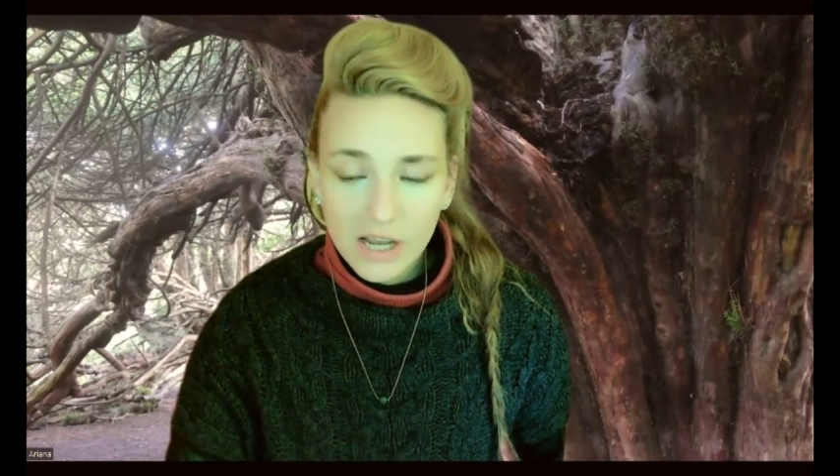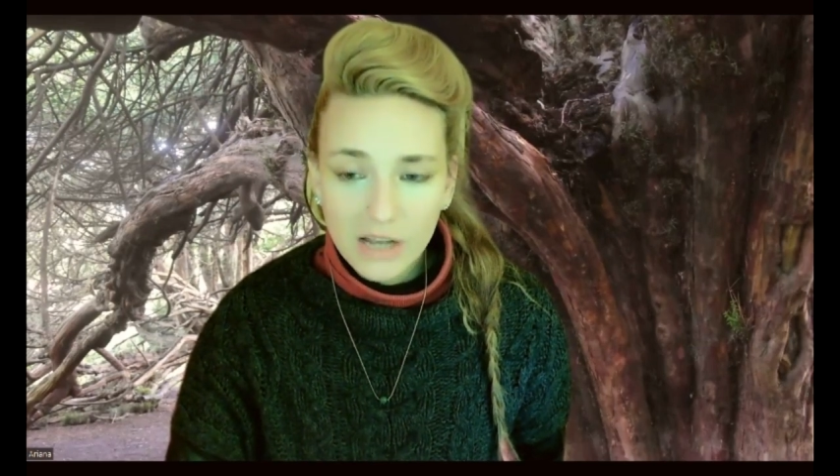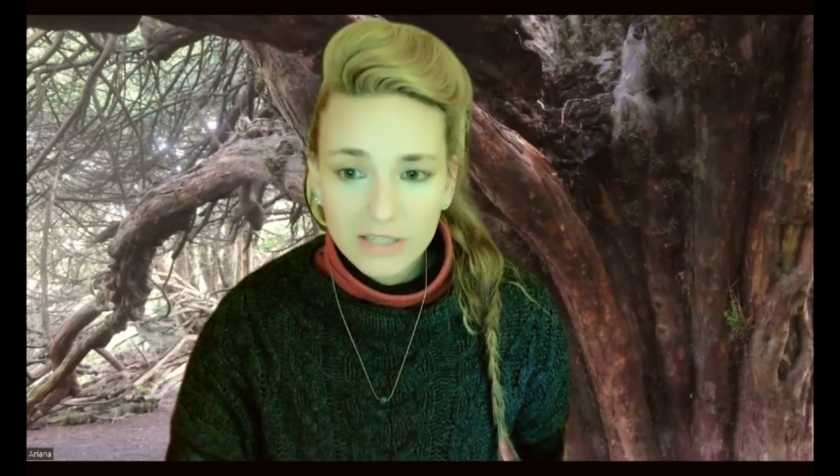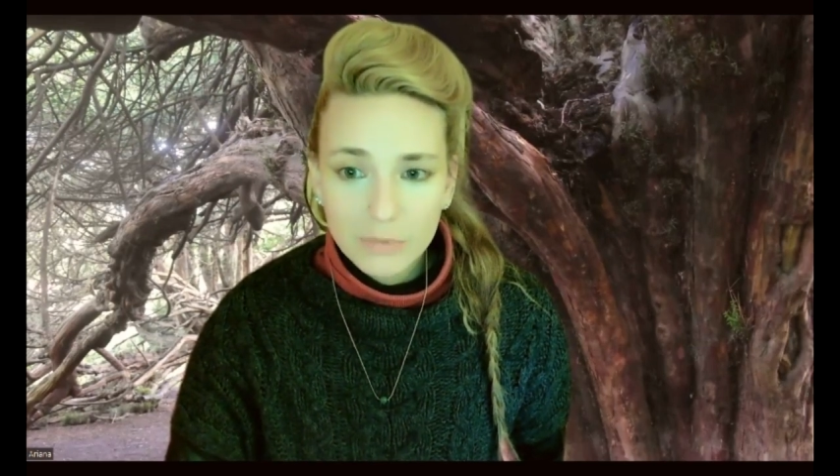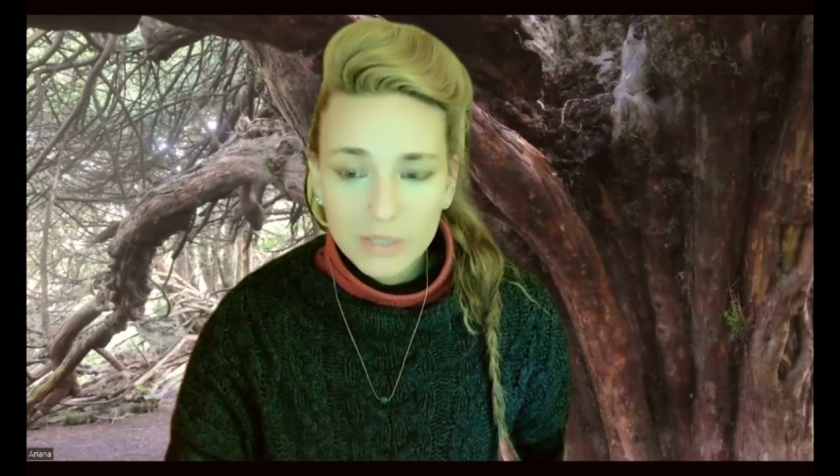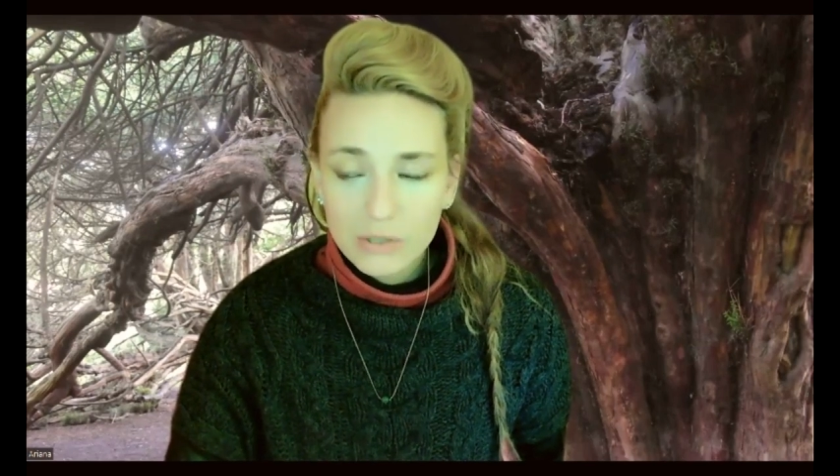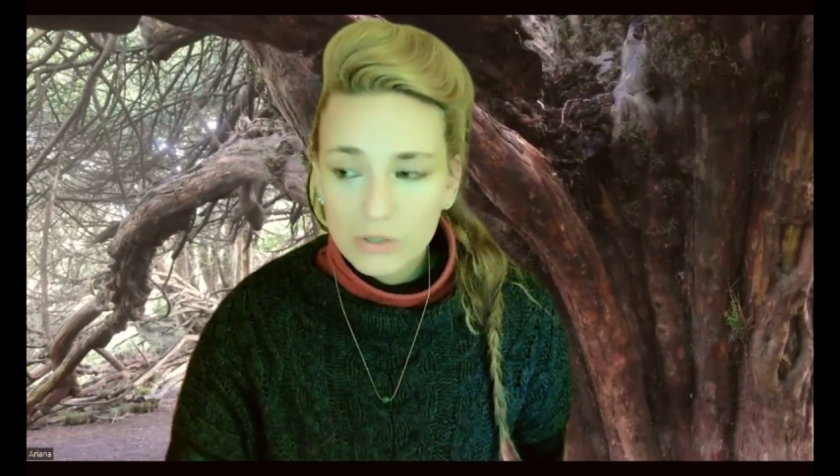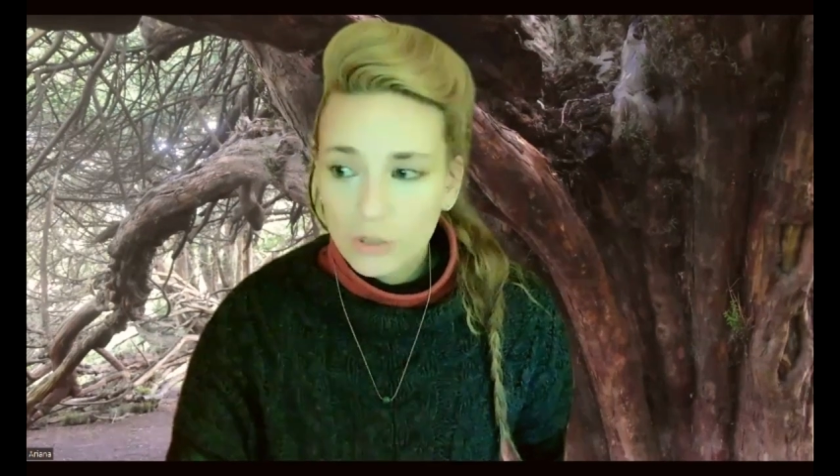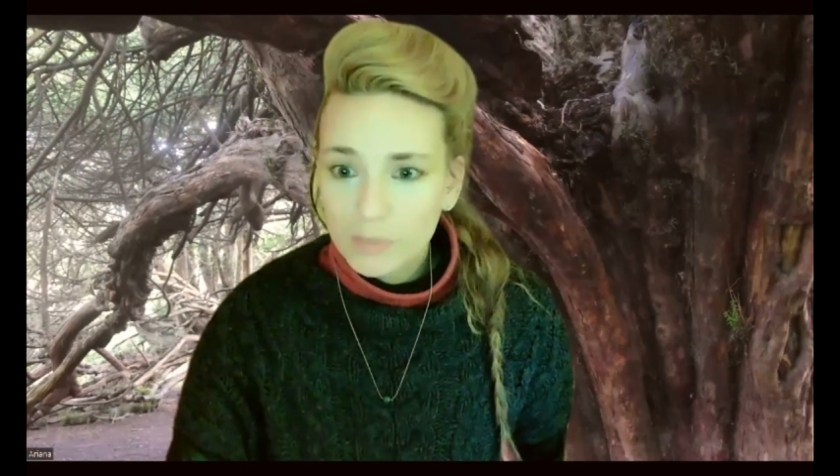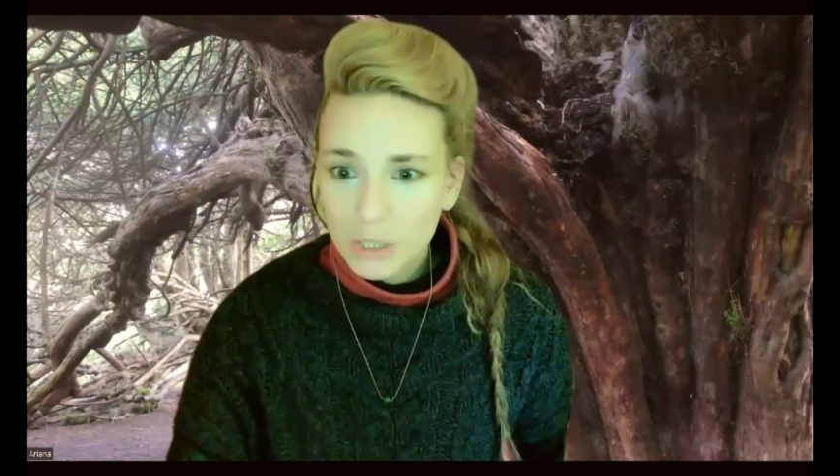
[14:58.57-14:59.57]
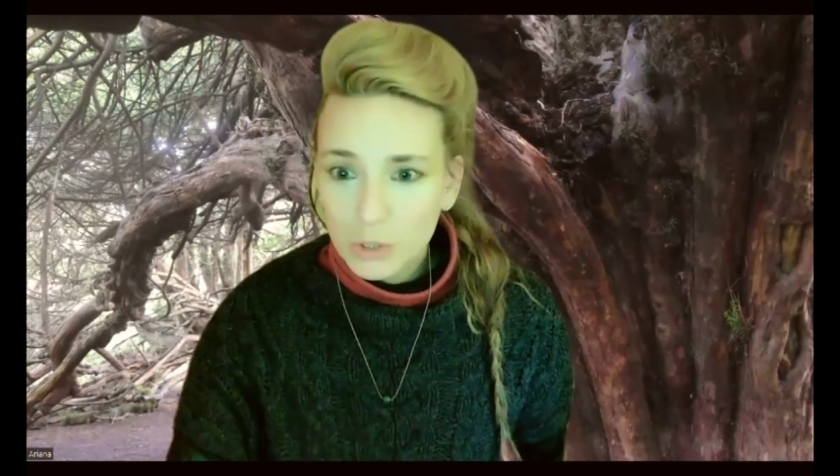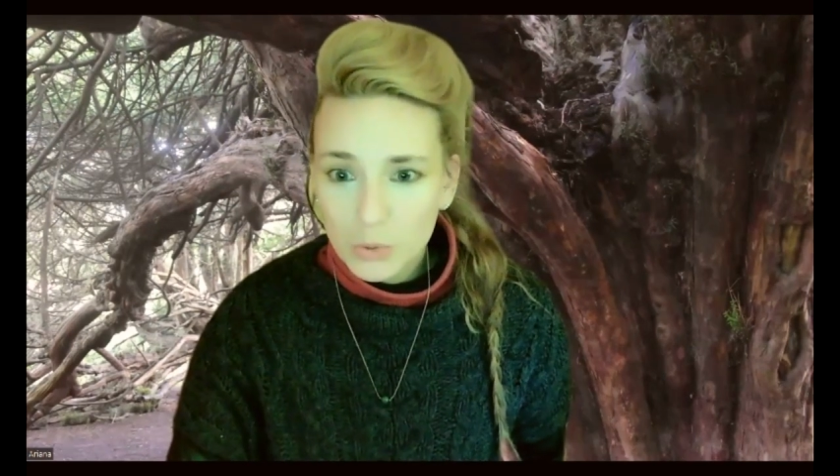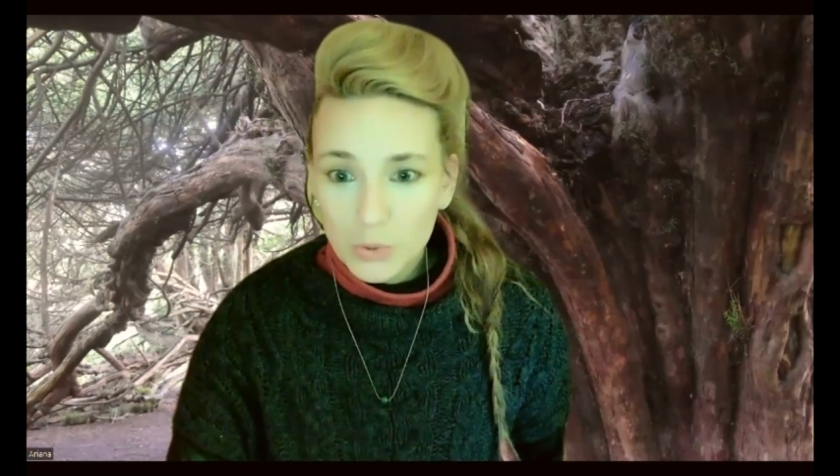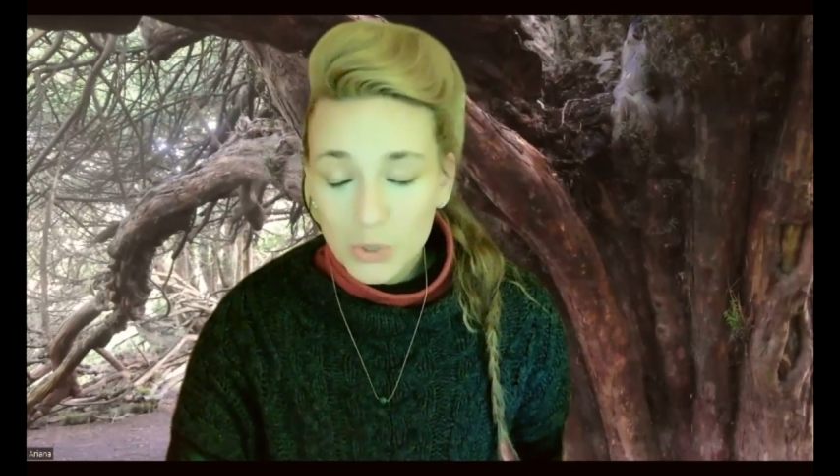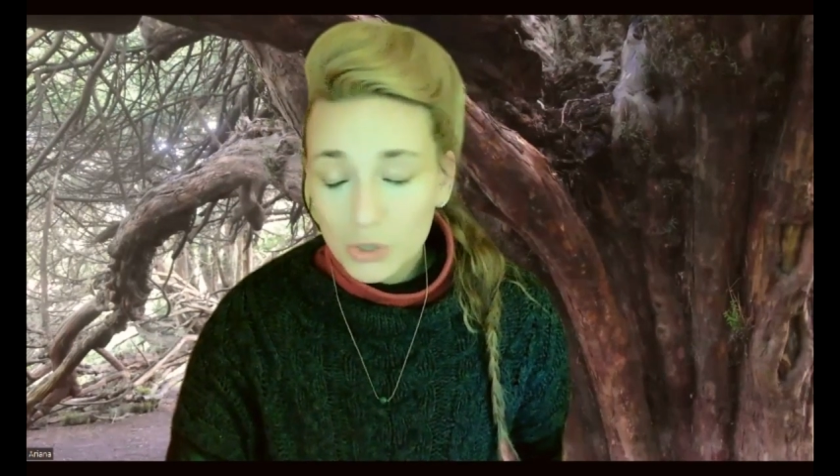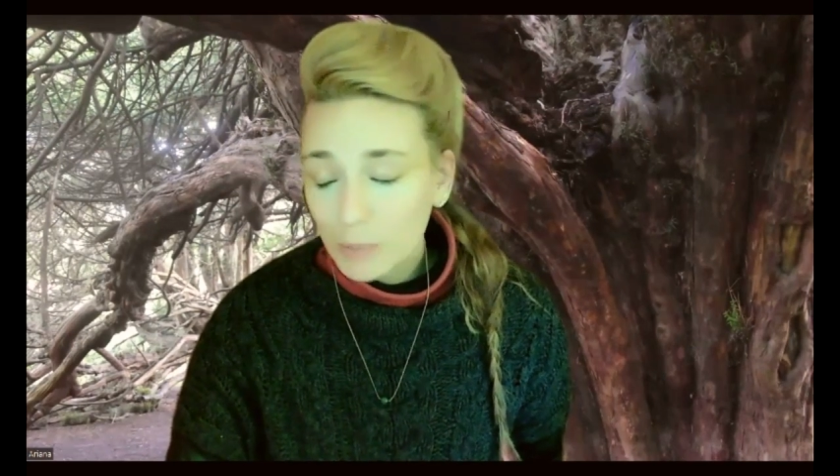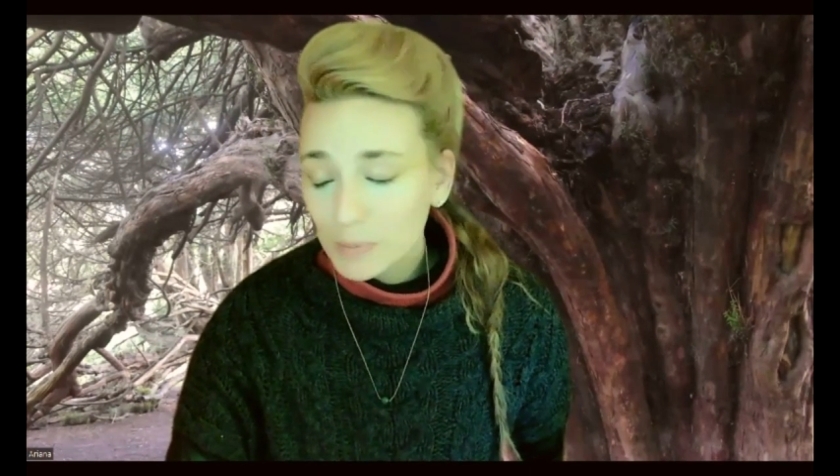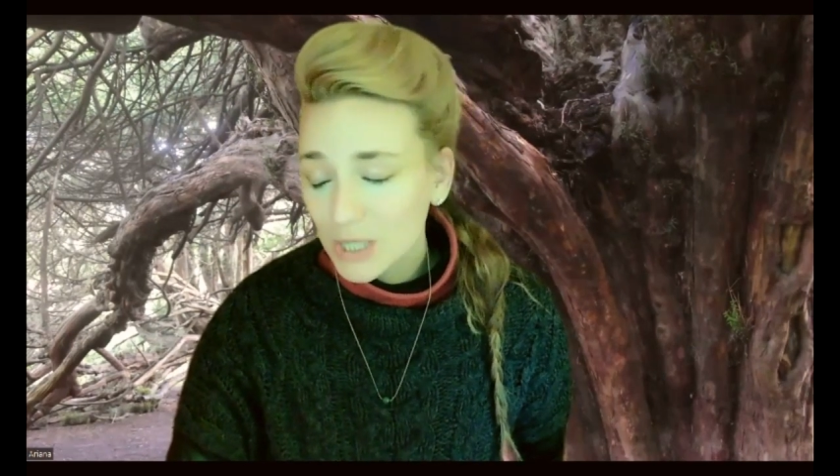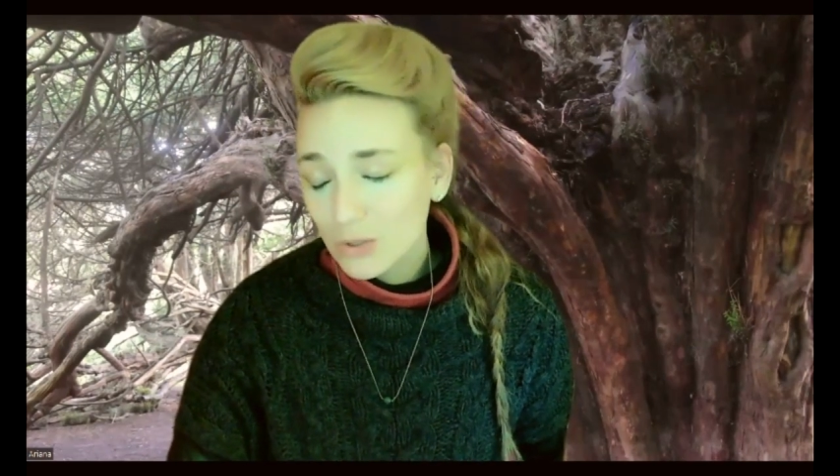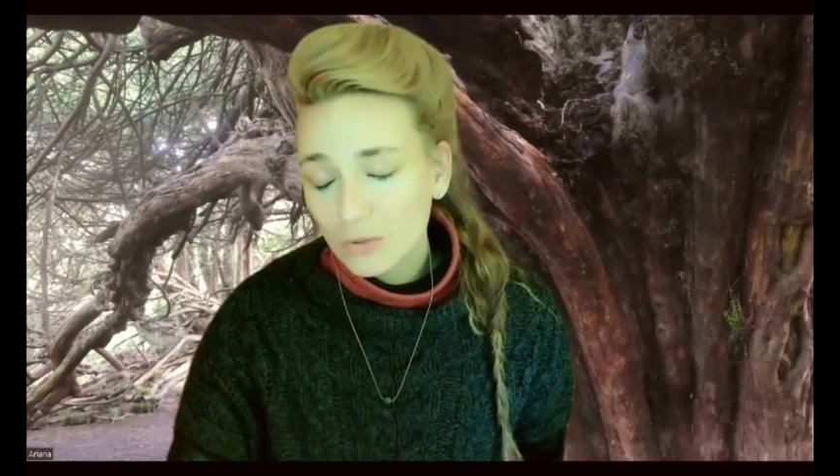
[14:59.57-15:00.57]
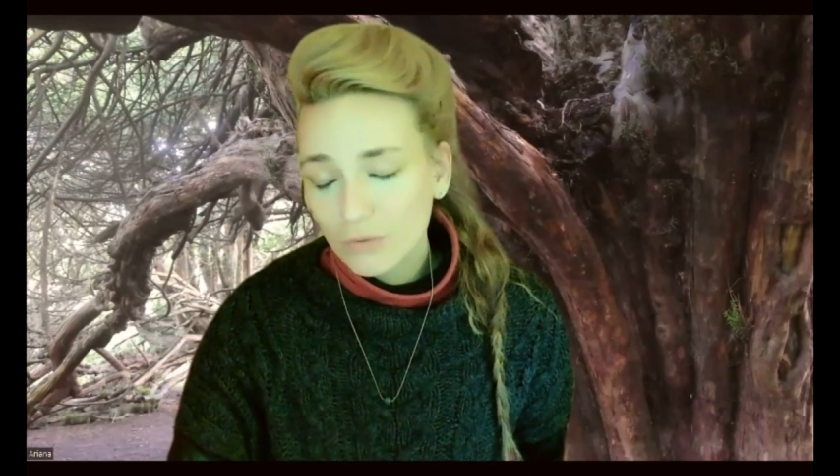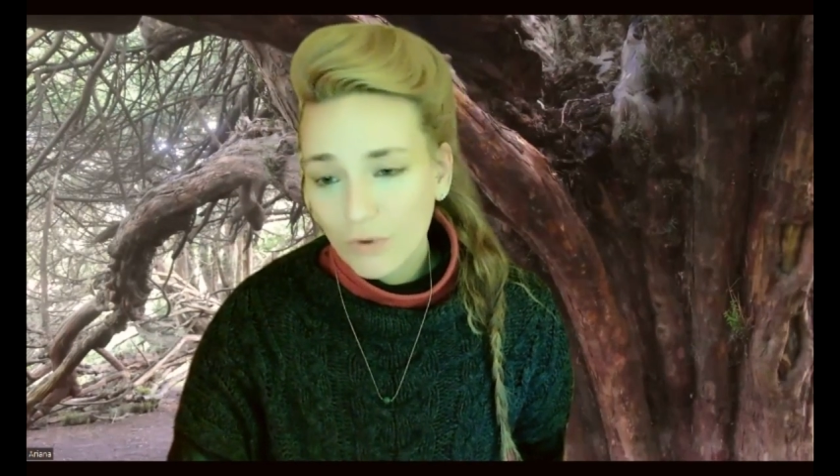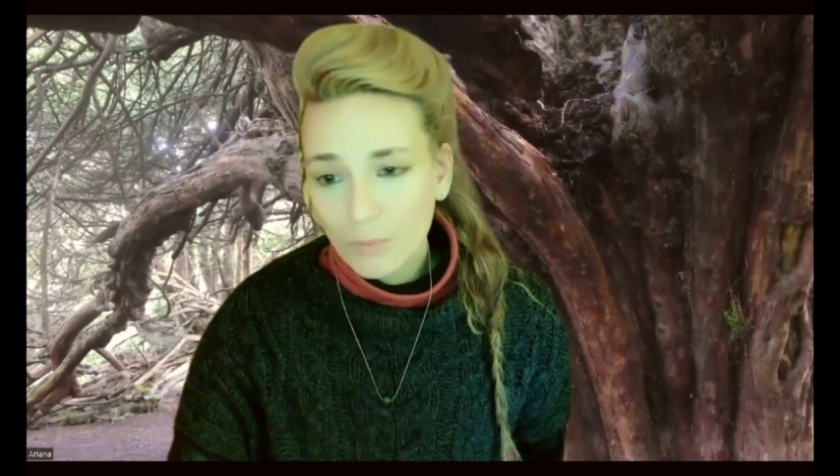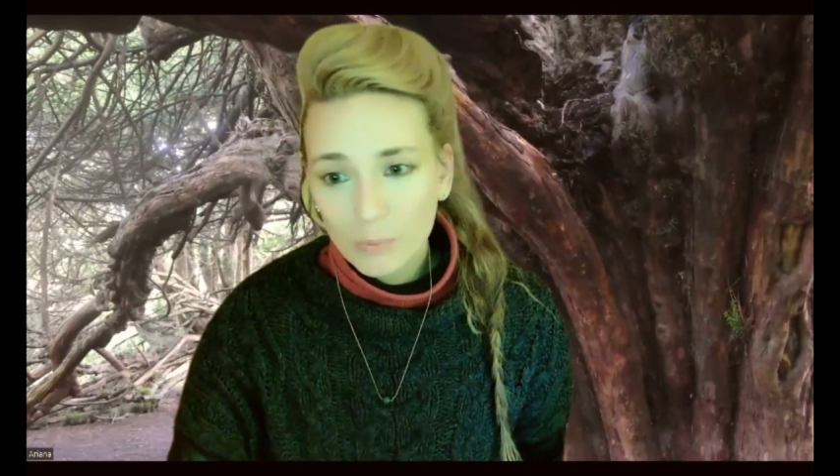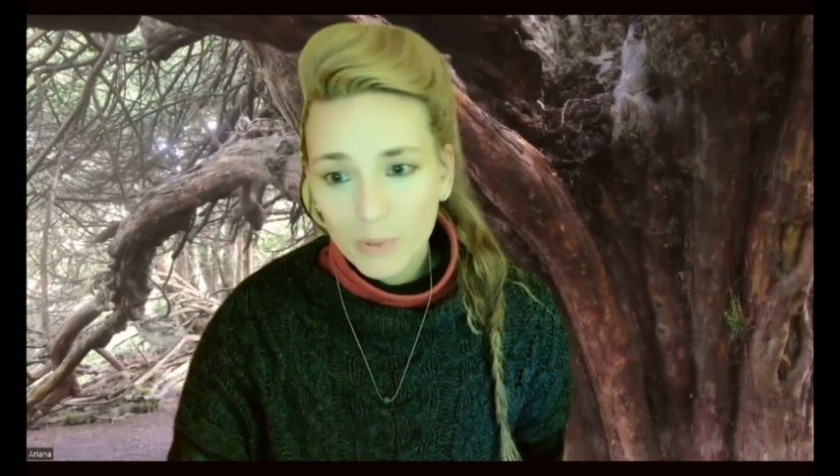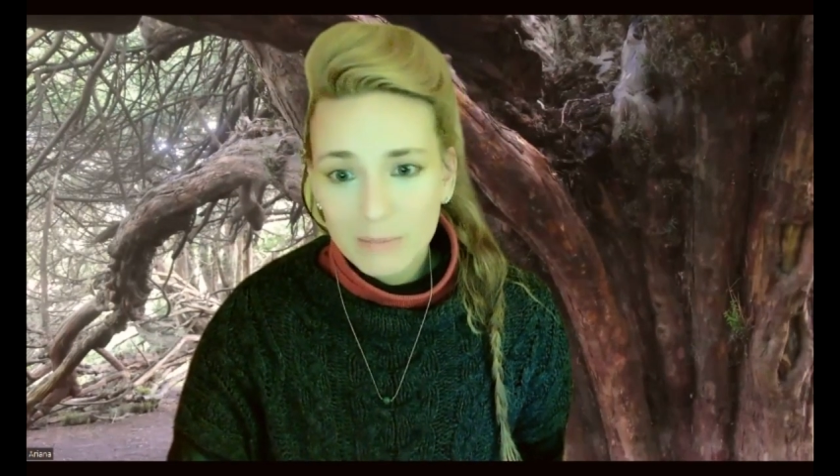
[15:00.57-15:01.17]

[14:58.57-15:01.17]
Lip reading: There is a substitute for pretty